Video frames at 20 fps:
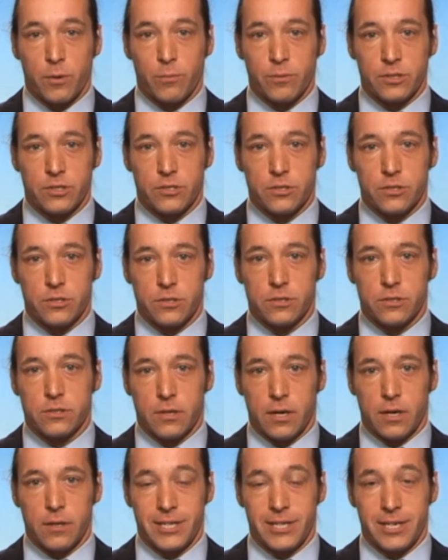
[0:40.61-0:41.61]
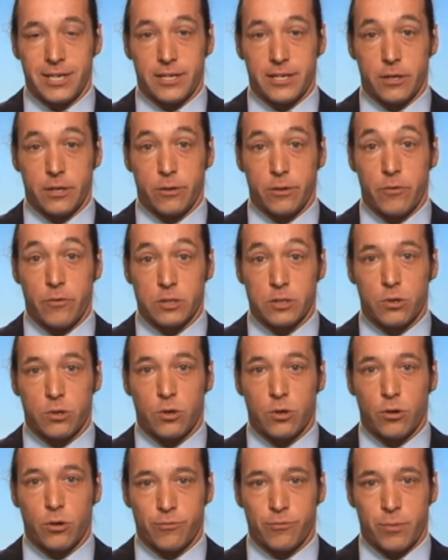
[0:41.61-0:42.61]
which is the leading irreversible
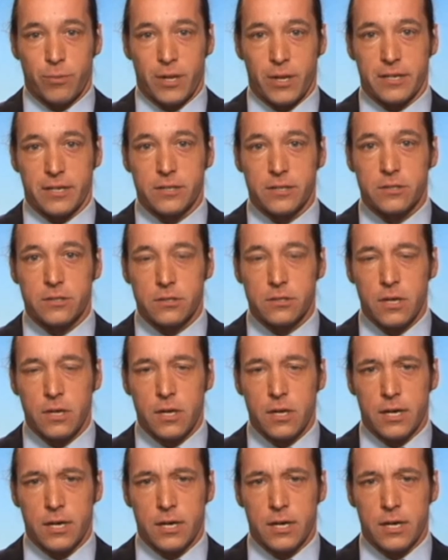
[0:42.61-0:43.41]
cause of blindness.